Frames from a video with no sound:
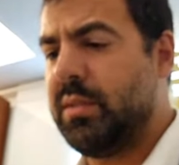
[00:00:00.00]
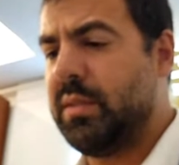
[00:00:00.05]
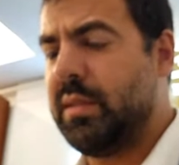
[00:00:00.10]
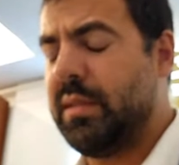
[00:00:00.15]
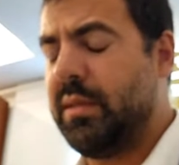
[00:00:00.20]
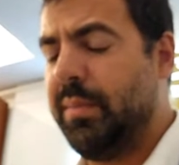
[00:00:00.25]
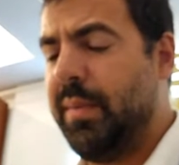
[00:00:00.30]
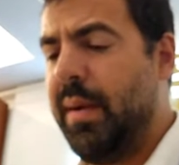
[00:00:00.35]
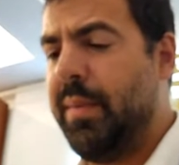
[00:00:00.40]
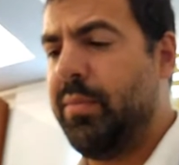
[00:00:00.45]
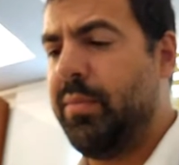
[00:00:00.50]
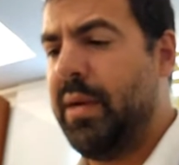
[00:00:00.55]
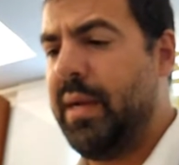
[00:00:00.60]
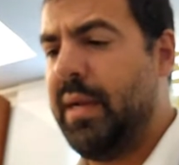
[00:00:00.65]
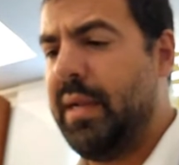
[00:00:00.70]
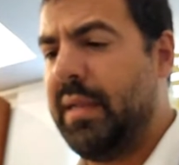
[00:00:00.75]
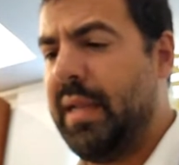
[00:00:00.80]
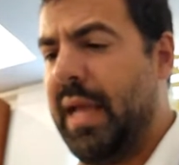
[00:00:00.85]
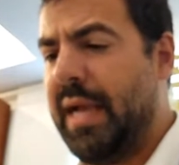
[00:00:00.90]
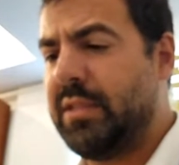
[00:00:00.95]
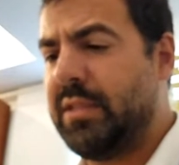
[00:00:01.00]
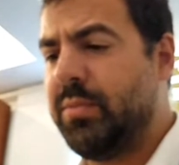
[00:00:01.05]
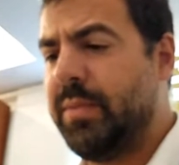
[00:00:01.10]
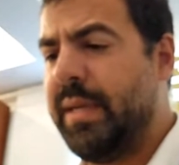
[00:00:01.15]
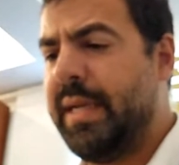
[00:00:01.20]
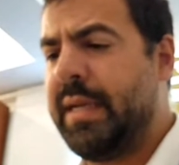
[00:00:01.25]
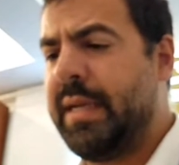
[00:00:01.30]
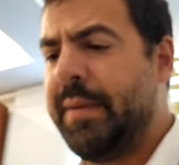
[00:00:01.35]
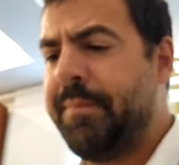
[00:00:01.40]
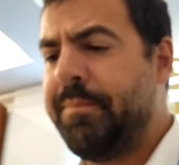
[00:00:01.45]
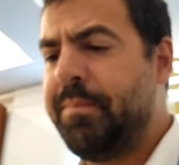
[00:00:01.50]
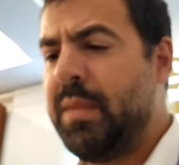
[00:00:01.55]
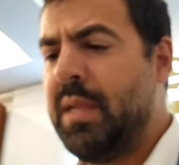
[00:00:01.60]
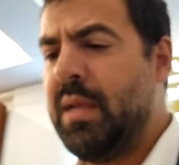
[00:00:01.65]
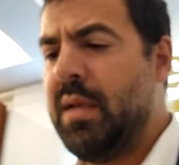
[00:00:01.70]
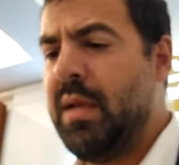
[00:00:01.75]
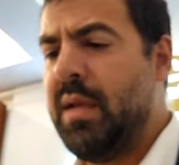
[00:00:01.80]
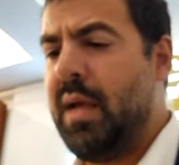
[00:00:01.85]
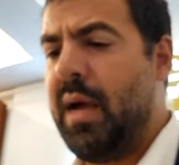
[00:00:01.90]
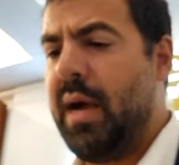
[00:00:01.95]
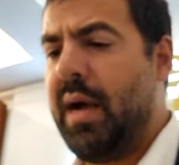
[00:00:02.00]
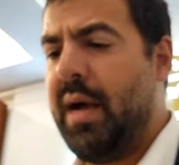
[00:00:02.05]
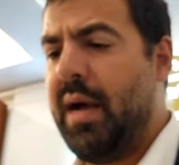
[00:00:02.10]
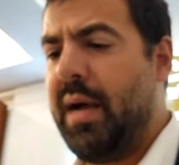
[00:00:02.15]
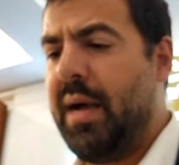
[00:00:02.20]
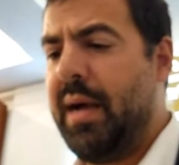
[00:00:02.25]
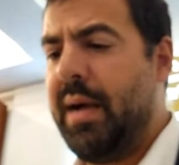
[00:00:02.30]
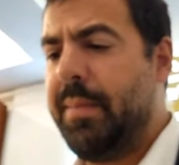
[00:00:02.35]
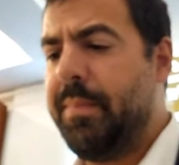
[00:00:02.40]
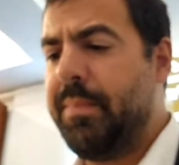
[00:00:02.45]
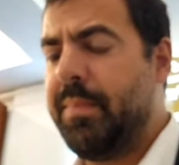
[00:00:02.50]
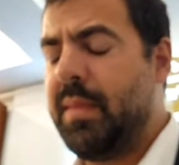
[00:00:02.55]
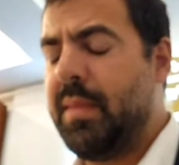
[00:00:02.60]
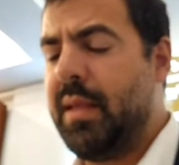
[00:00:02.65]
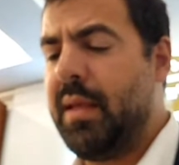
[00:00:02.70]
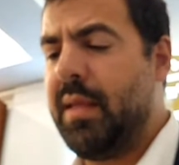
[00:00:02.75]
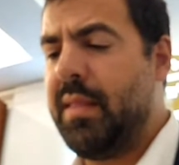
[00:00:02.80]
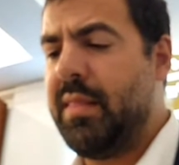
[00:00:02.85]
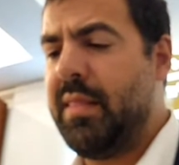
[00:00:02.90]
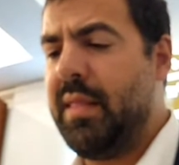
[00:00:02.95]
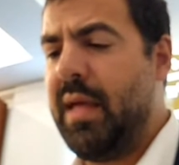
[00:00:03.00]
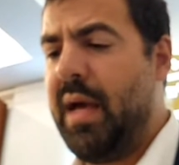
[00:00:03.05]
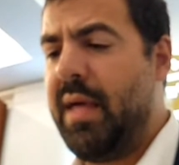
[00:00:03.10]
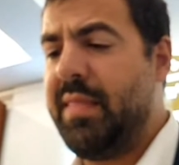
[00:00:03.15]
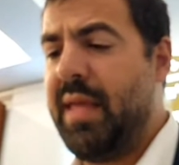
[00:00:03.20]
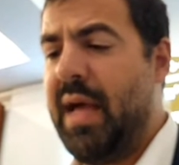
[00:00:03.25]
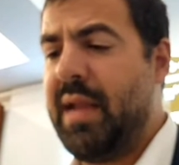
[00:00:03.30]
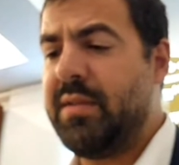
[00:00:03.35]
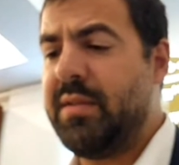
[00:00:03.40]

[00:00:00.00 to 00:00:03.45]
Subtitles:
commemorated last week. That